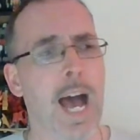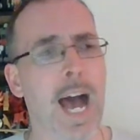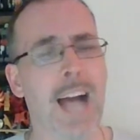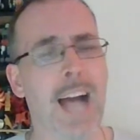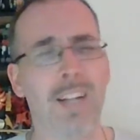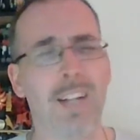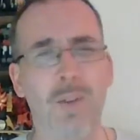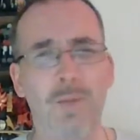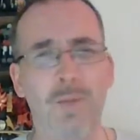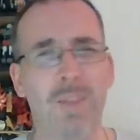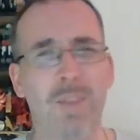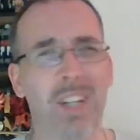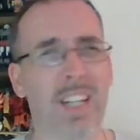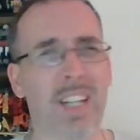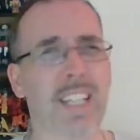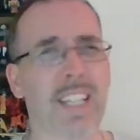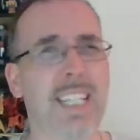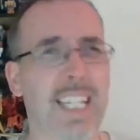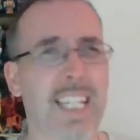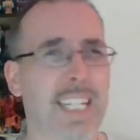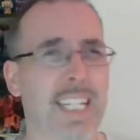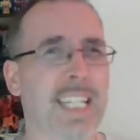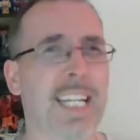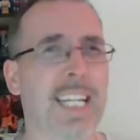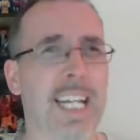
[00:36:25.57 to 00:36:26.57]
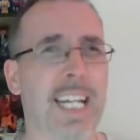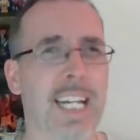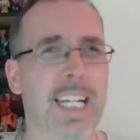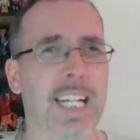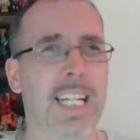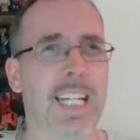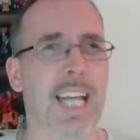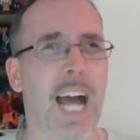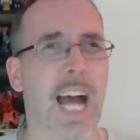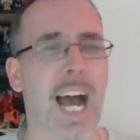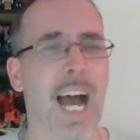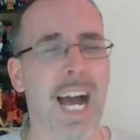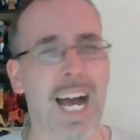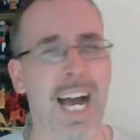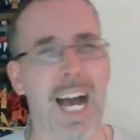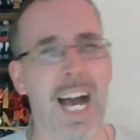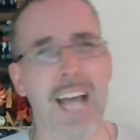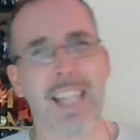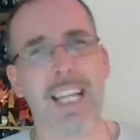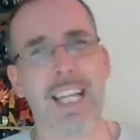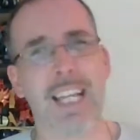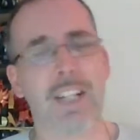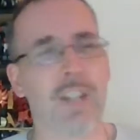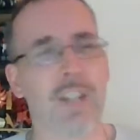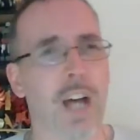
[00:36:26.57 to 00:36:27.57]
I don't feel a need to get it. I
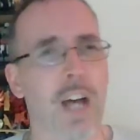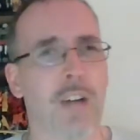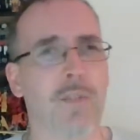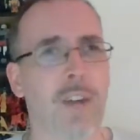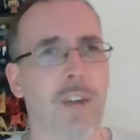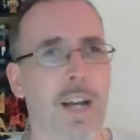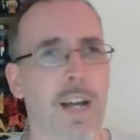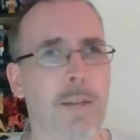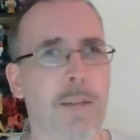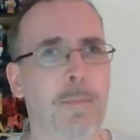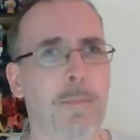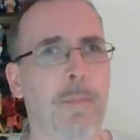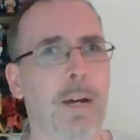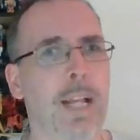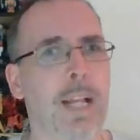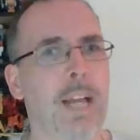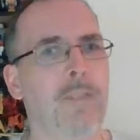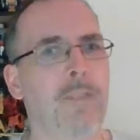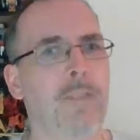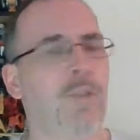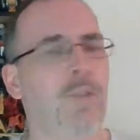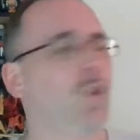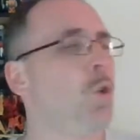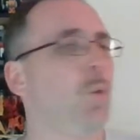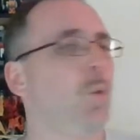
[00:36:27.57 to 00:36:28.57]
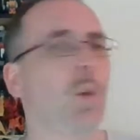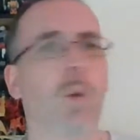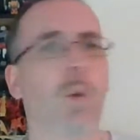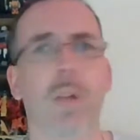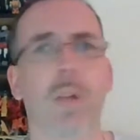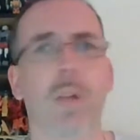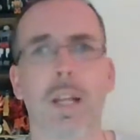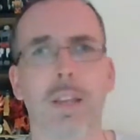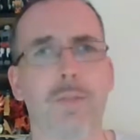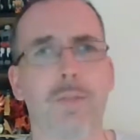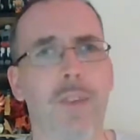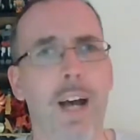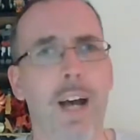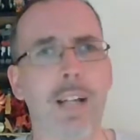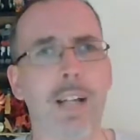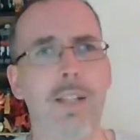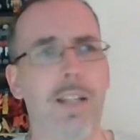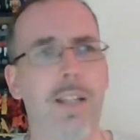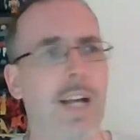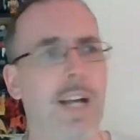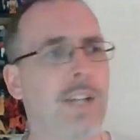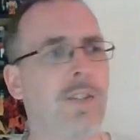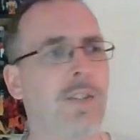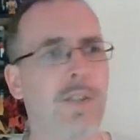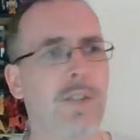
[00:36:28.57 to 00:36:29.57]
think it's all right, but if you don't like the
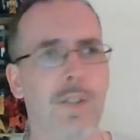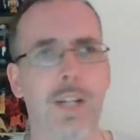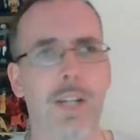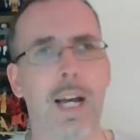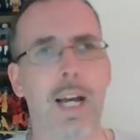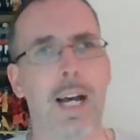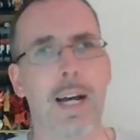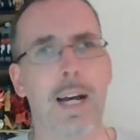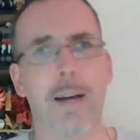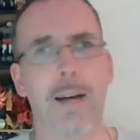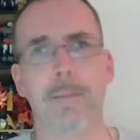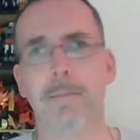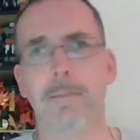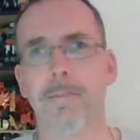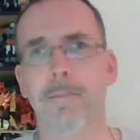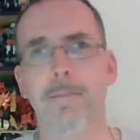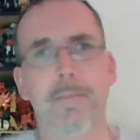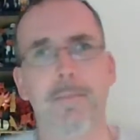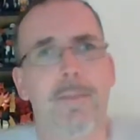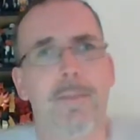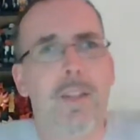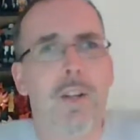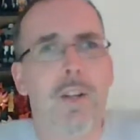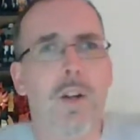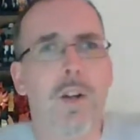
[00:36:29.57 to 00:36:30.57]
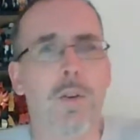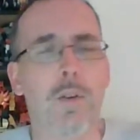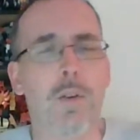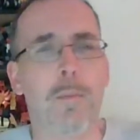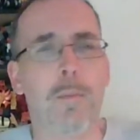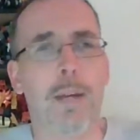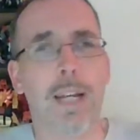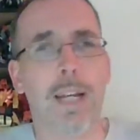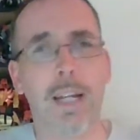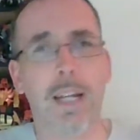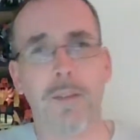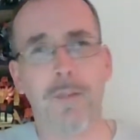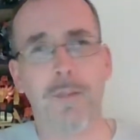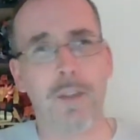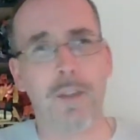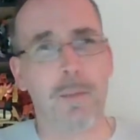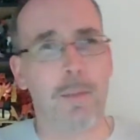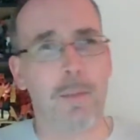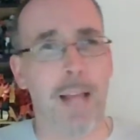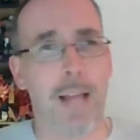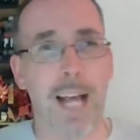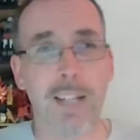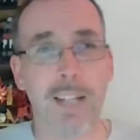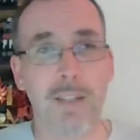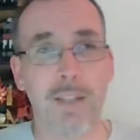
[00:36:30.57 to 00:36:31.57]
Fossilizers, you know, you might get it for the
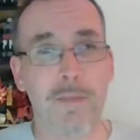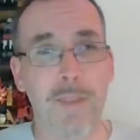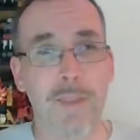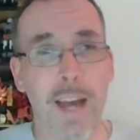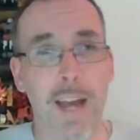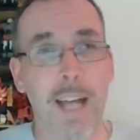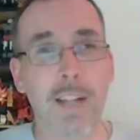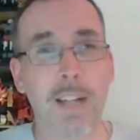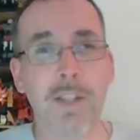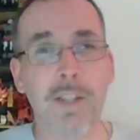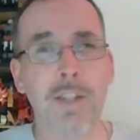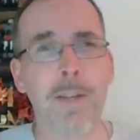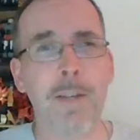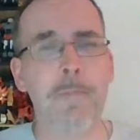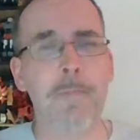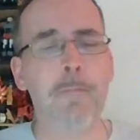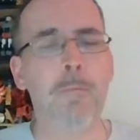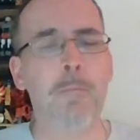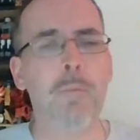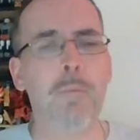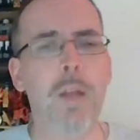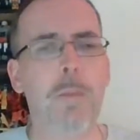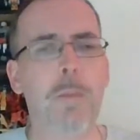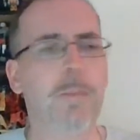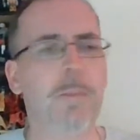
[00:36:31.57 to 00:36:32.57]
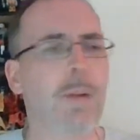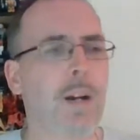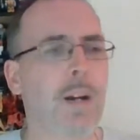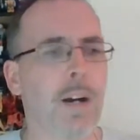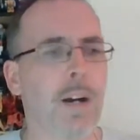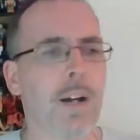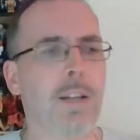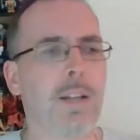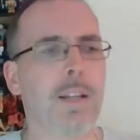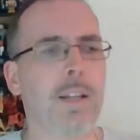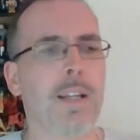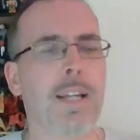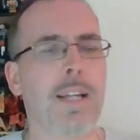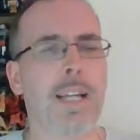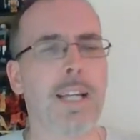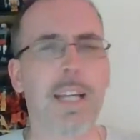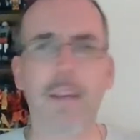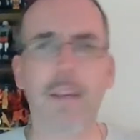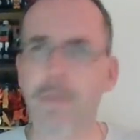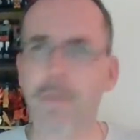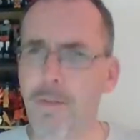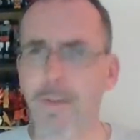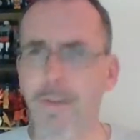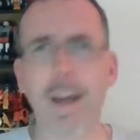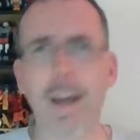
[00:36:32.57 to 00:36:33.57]
Blast Effects, but
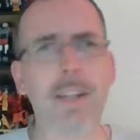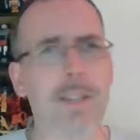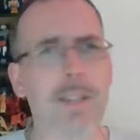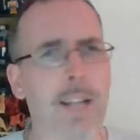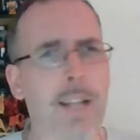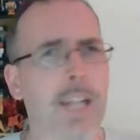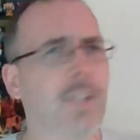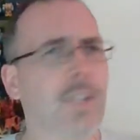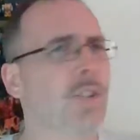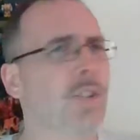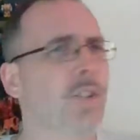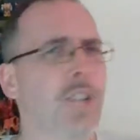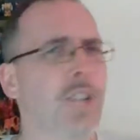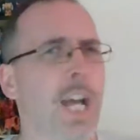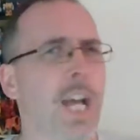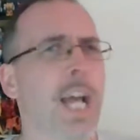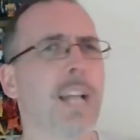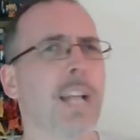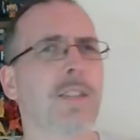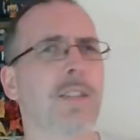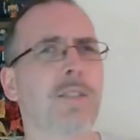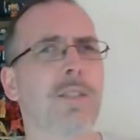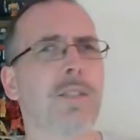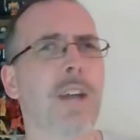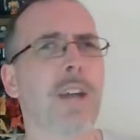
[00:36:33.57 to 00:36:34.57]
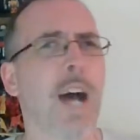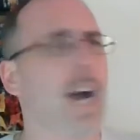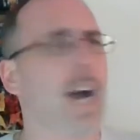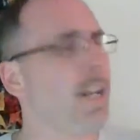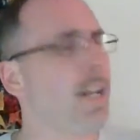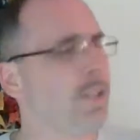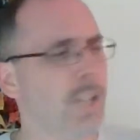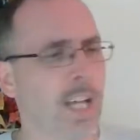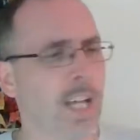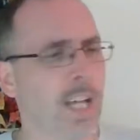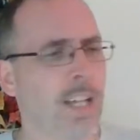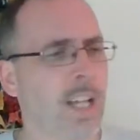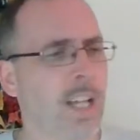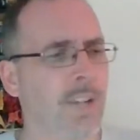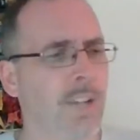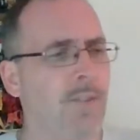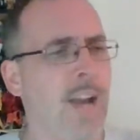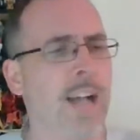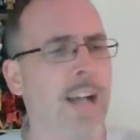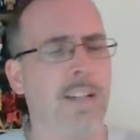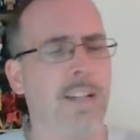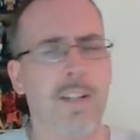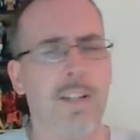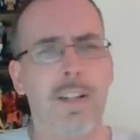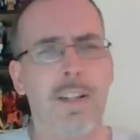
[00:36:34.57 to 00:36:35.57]
give the Fossilizer a chance. Honestly, I like
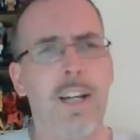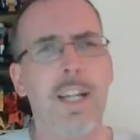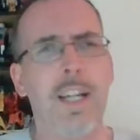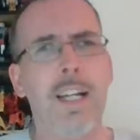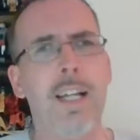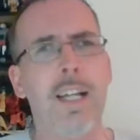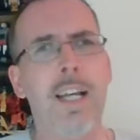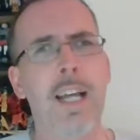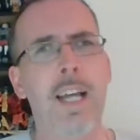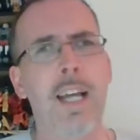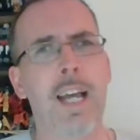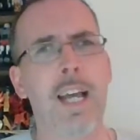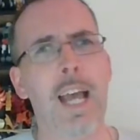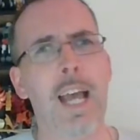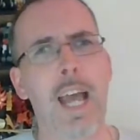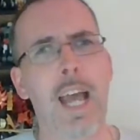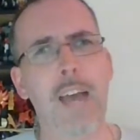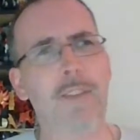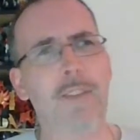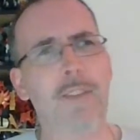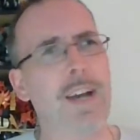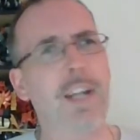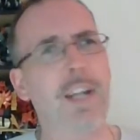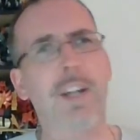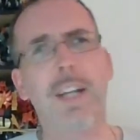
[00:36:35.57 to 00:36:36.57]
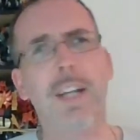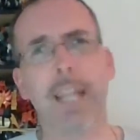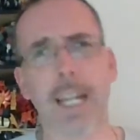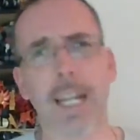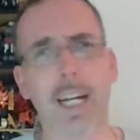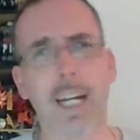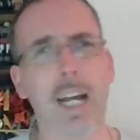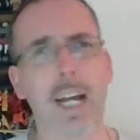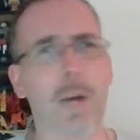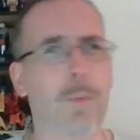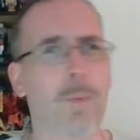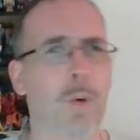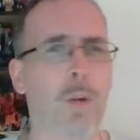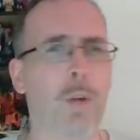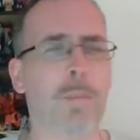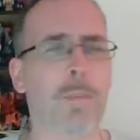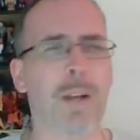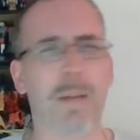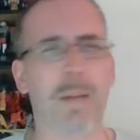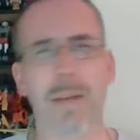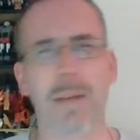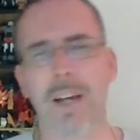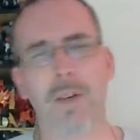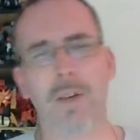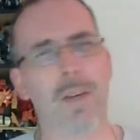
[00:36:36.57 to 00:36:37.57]
Ractonite. If I could get it, I would,
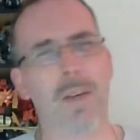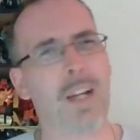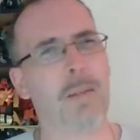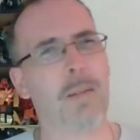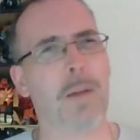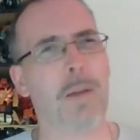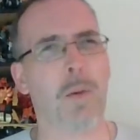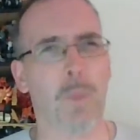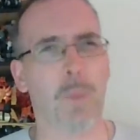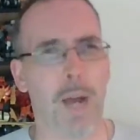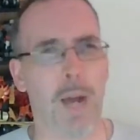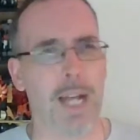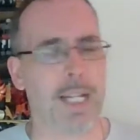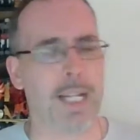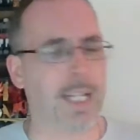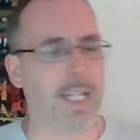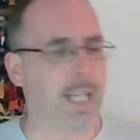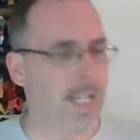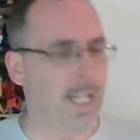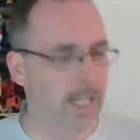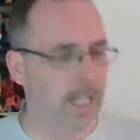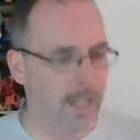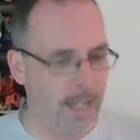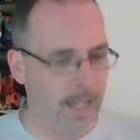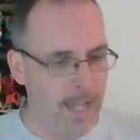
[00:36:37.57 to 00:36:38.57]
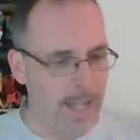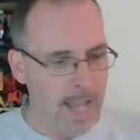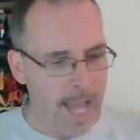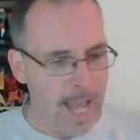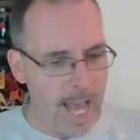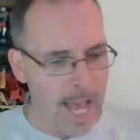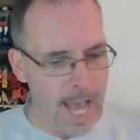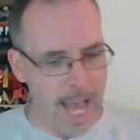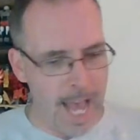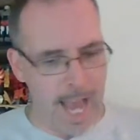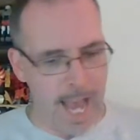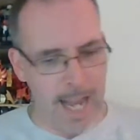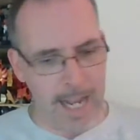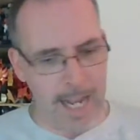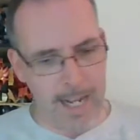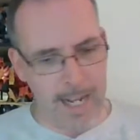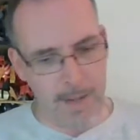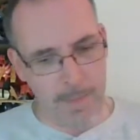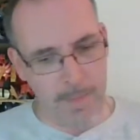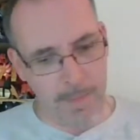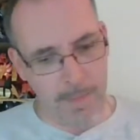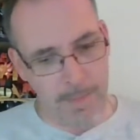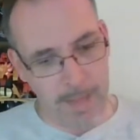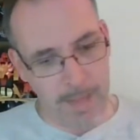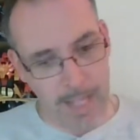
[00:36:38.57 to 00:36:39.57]
but I'm not going out of my way to get it.
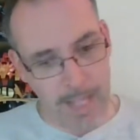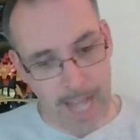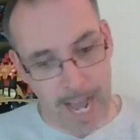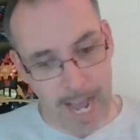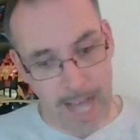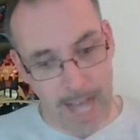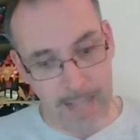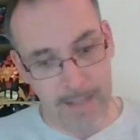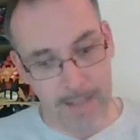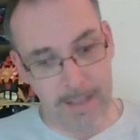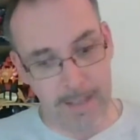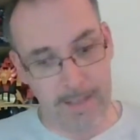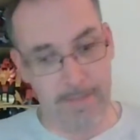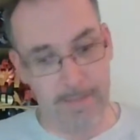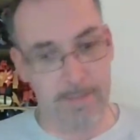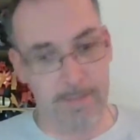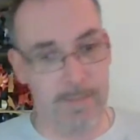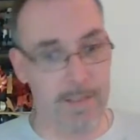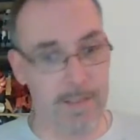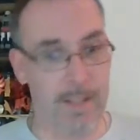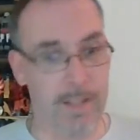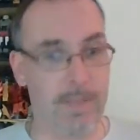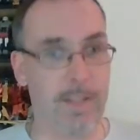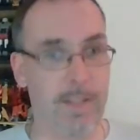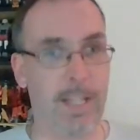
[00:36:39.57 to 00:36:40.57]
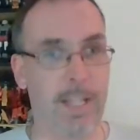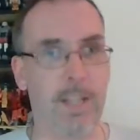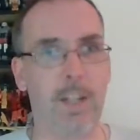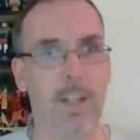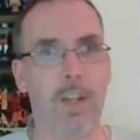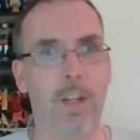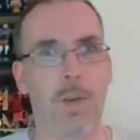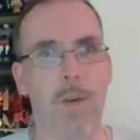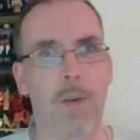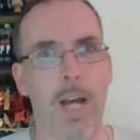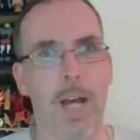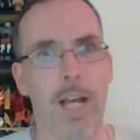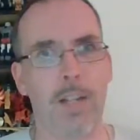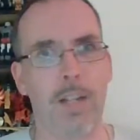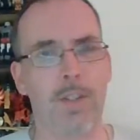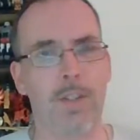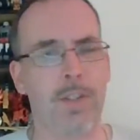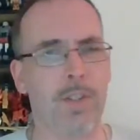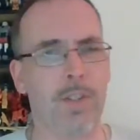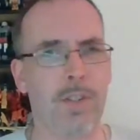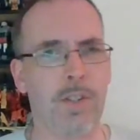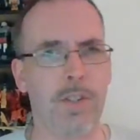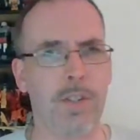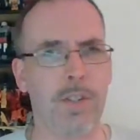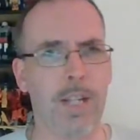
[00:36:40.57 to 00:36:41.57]
And not living in the
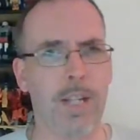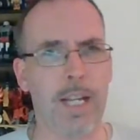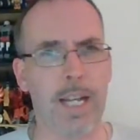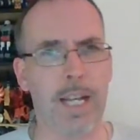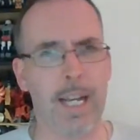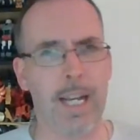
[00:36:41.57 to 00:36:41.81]
U.S.,